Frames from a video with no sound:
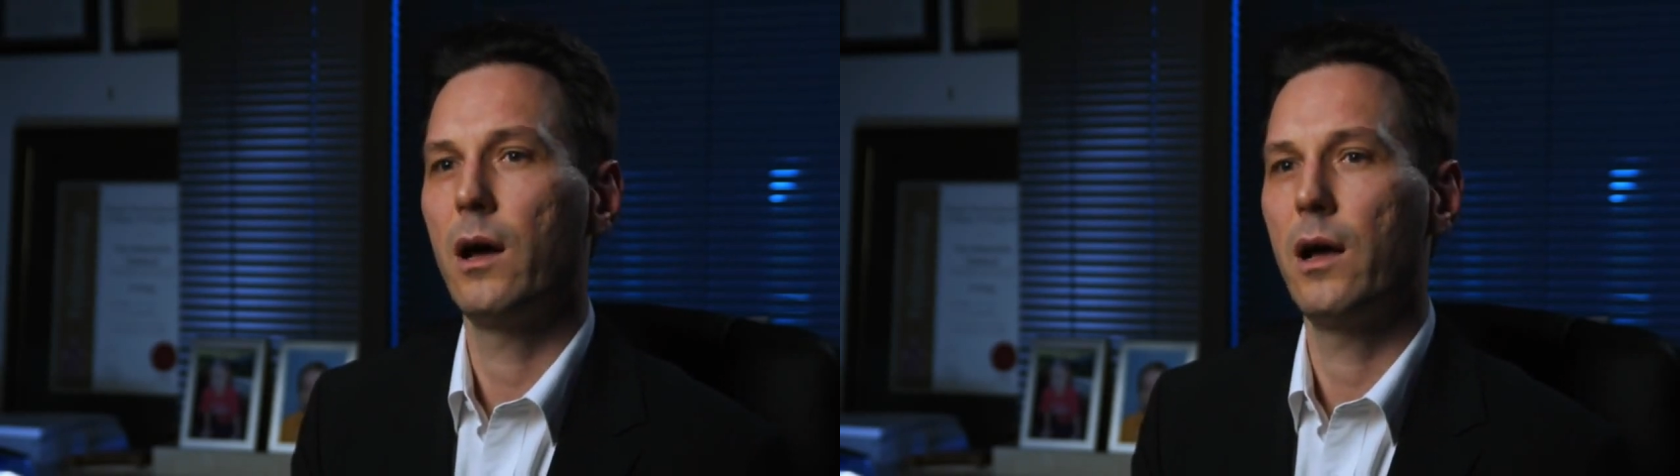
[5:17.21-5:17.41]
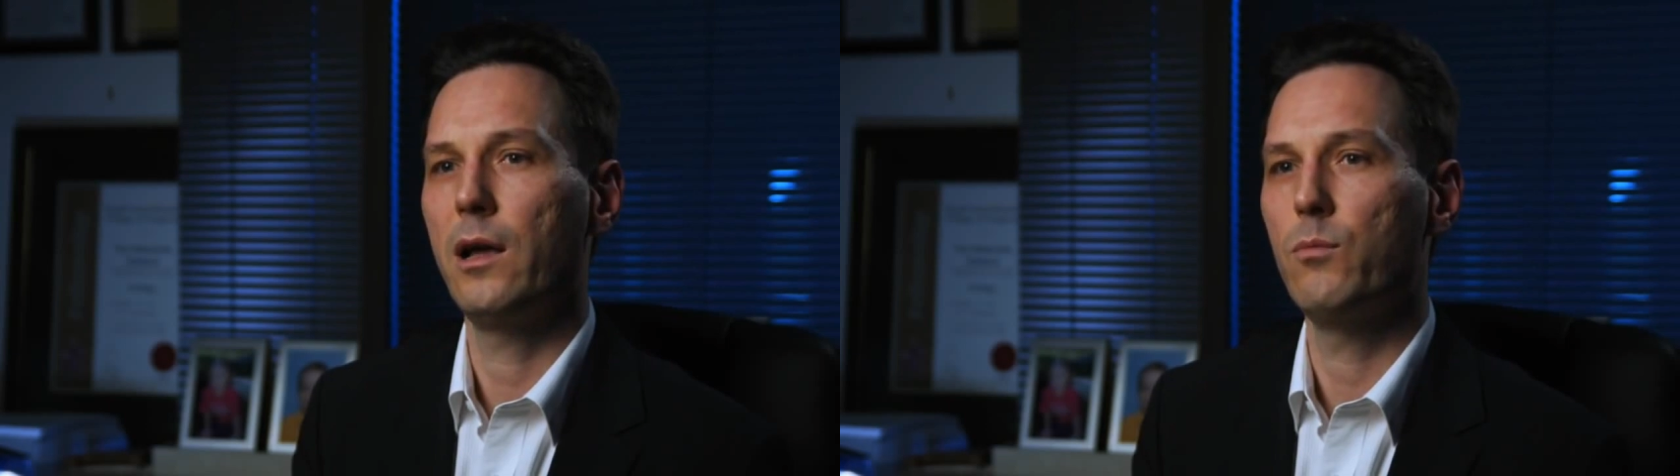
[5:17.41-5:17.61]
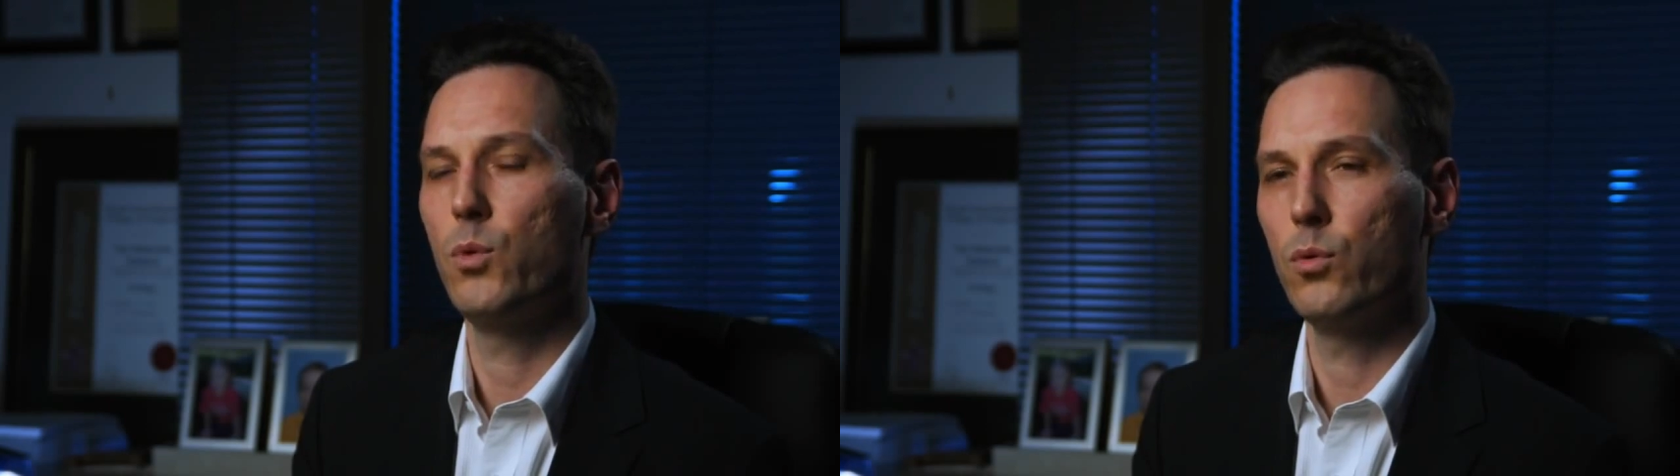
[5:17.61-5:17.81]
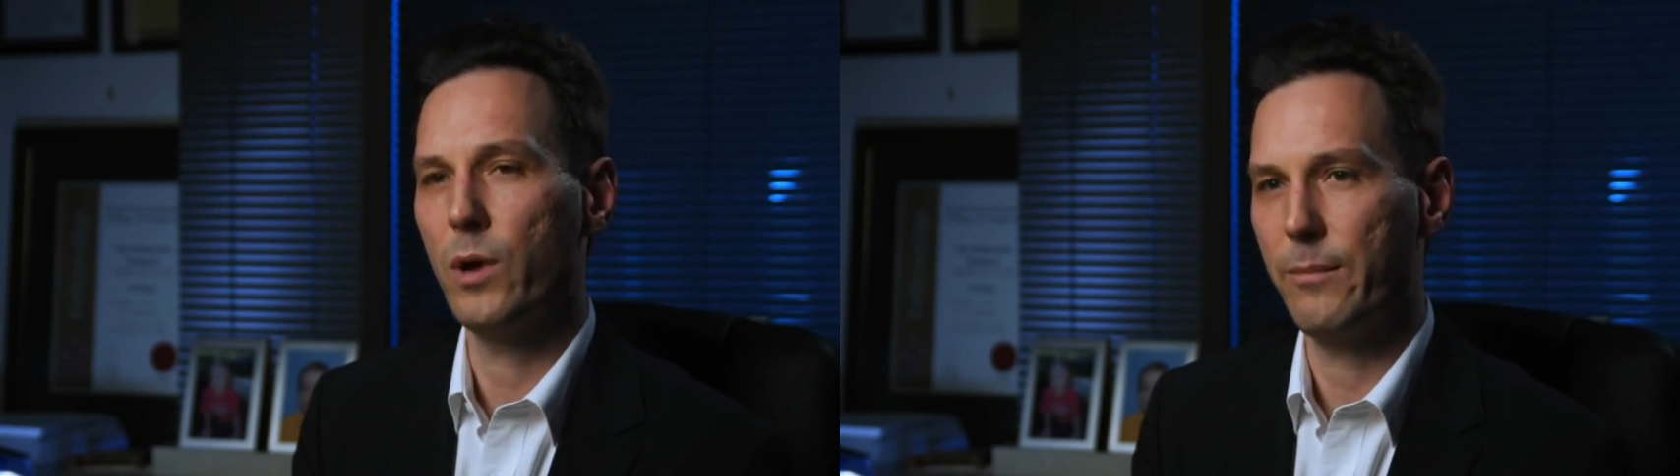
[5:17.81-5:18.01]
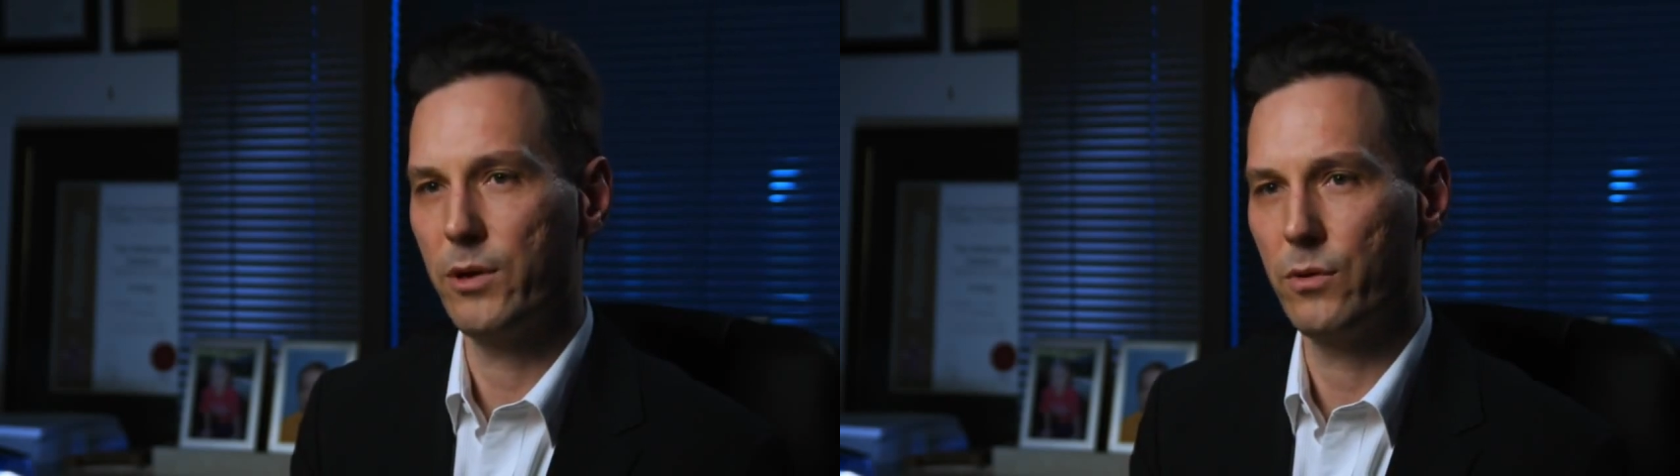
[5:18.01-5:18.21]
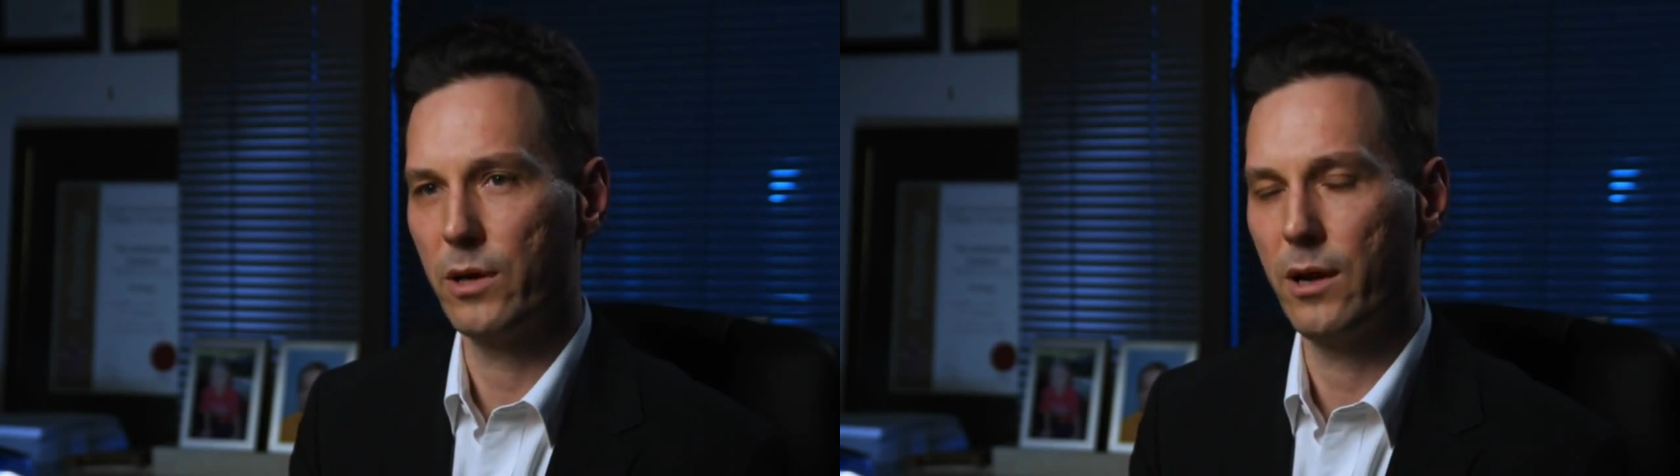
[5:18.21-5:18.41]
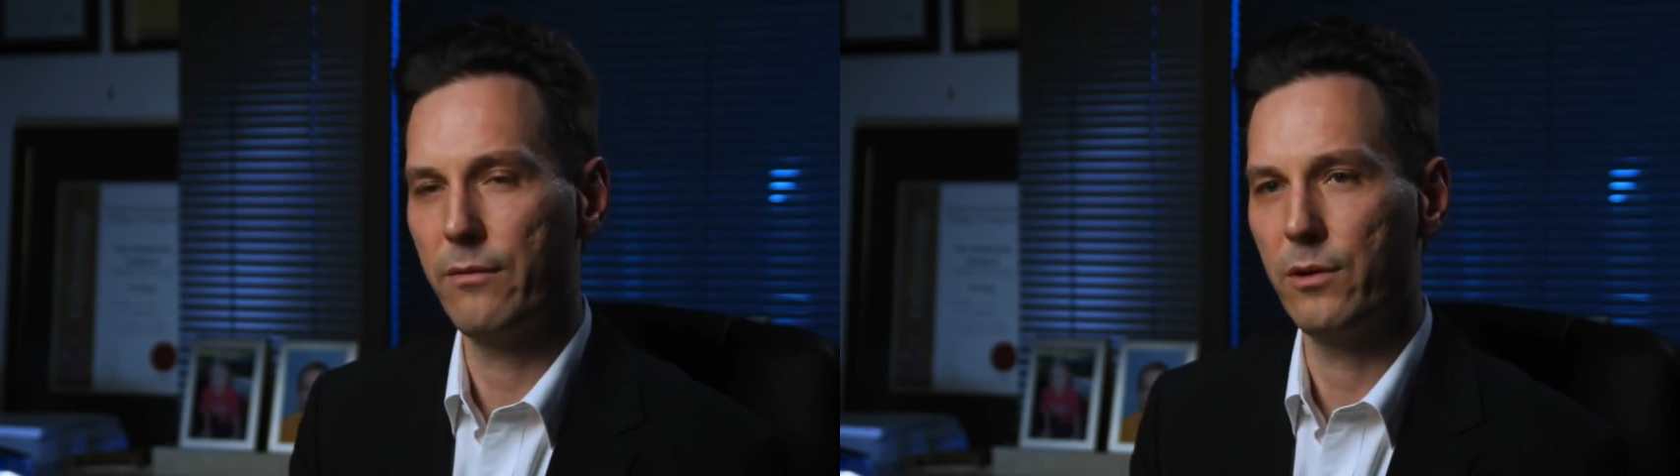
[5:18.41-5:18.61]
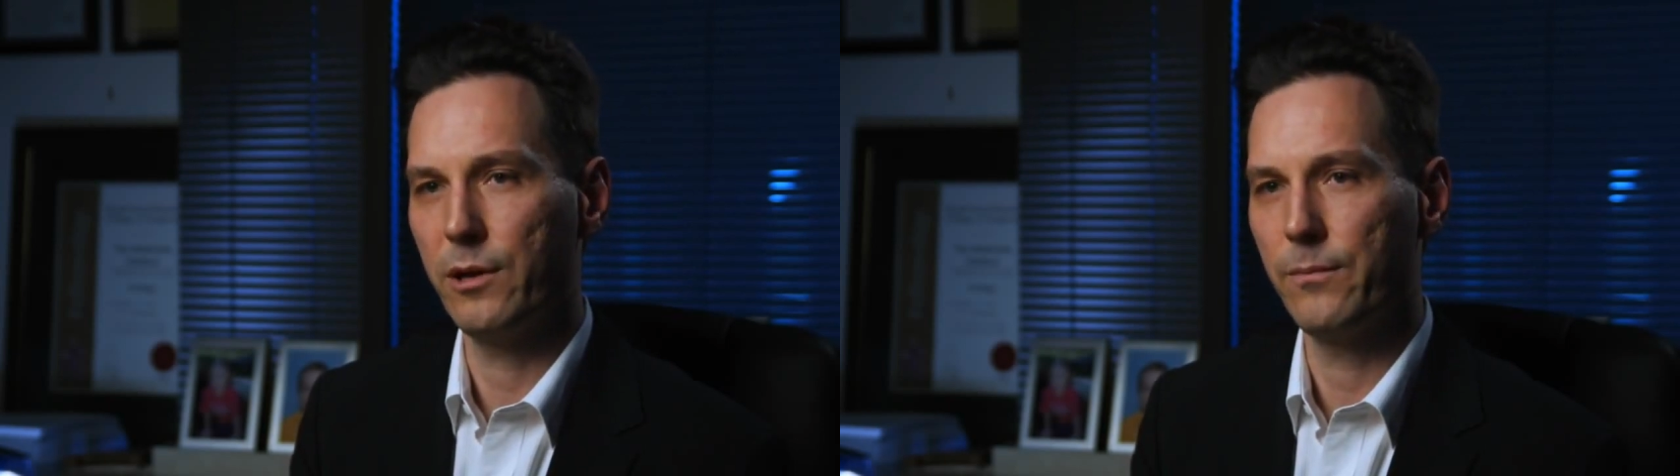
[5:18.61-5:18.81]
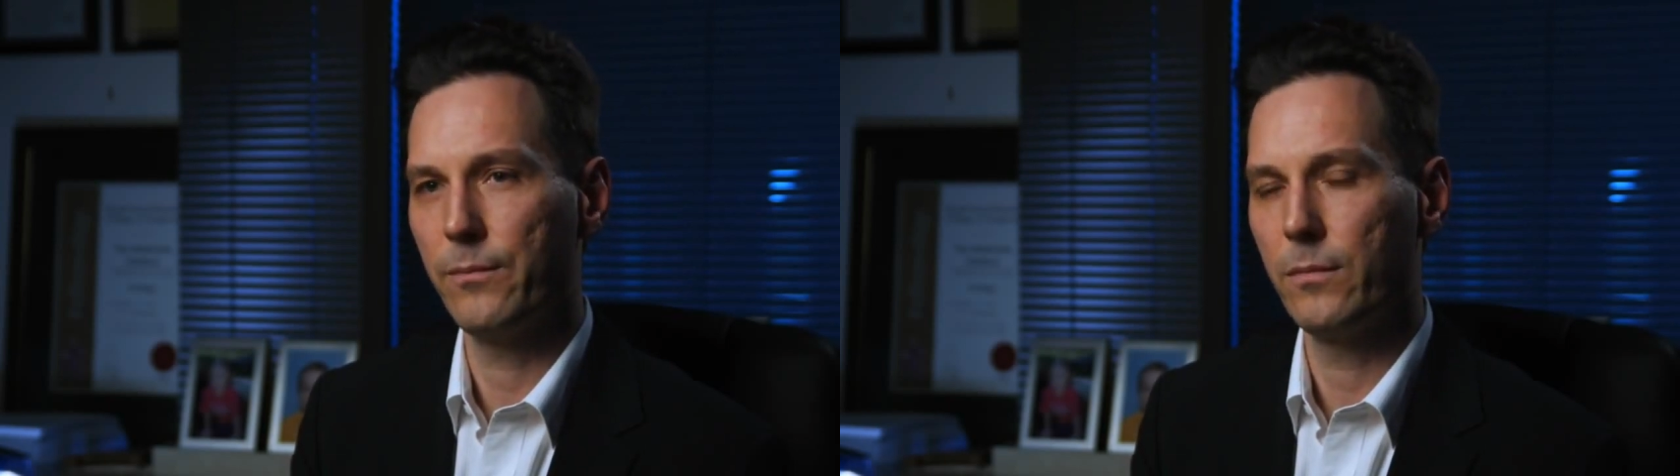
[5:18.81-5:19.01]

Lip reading: a more rapid recovery.